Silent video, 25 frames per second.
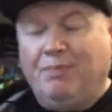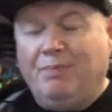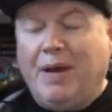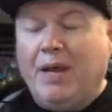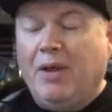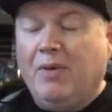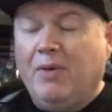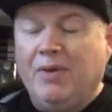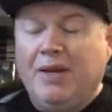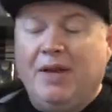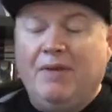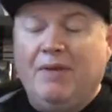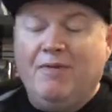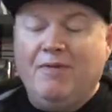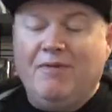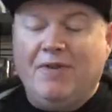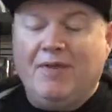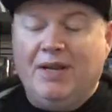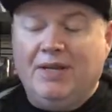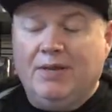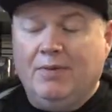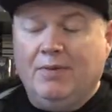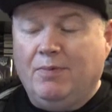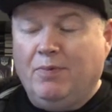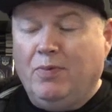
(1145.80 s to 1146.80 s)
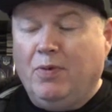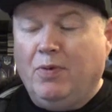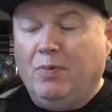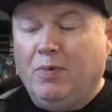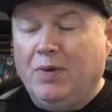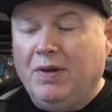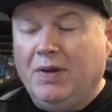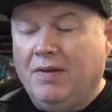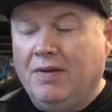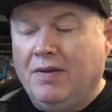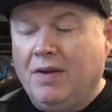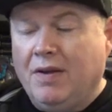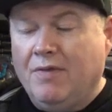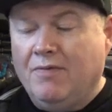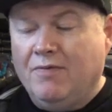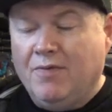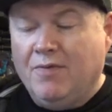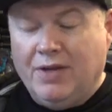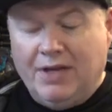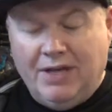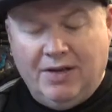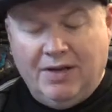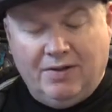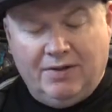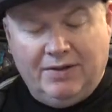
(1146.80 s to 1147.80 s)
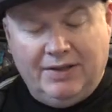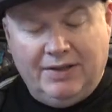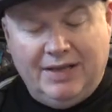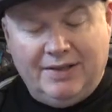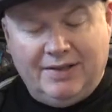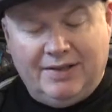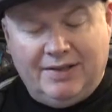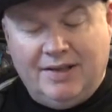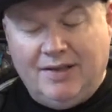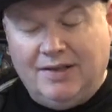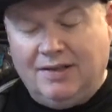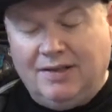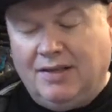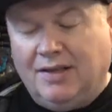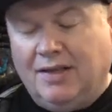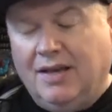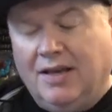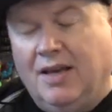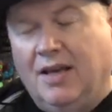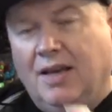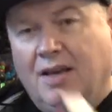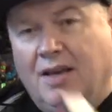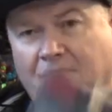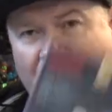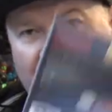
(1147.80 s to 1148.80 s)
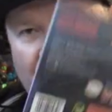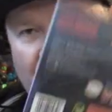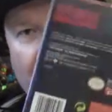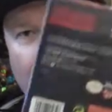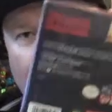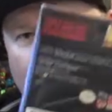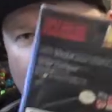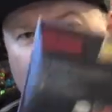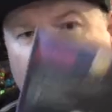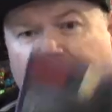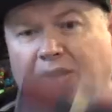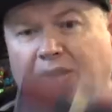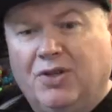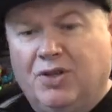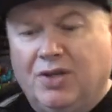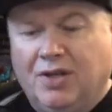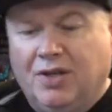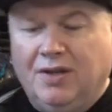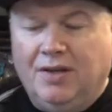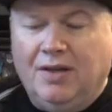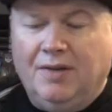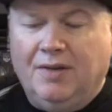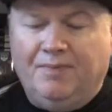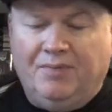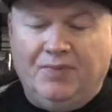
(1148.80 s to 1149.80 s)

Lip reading: manual and everything. It's probably a really decent reproduction.